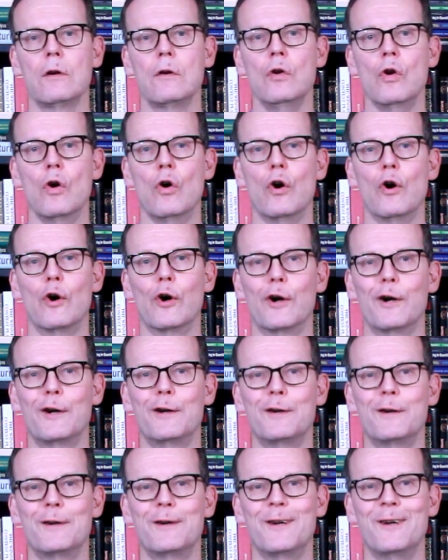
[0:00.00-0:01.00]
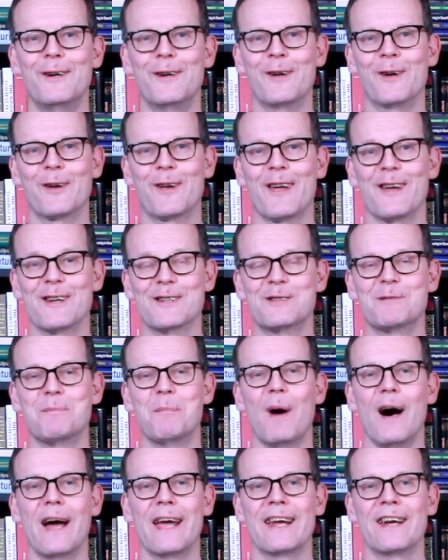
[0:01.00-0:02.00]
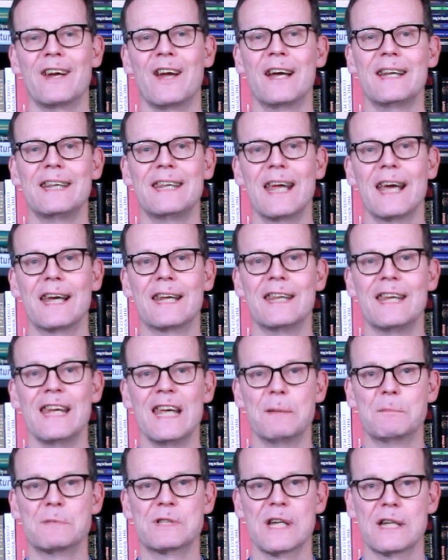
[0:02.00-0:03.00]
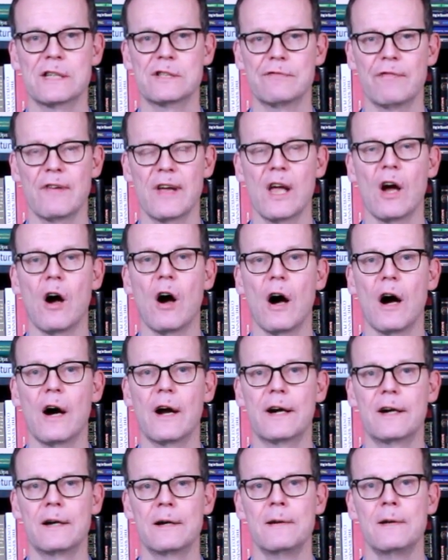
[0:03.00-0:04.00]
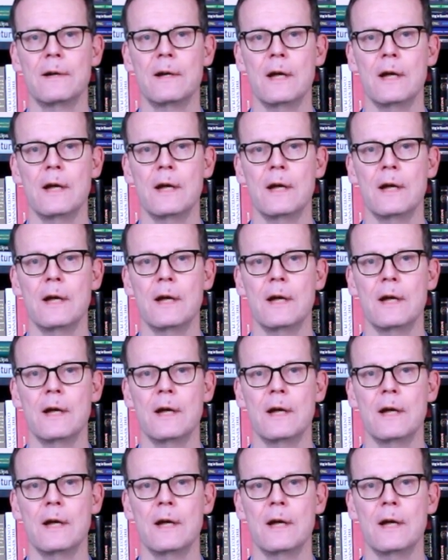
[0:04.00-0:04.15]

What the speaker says: Nor against Bayern, I take teams as they are.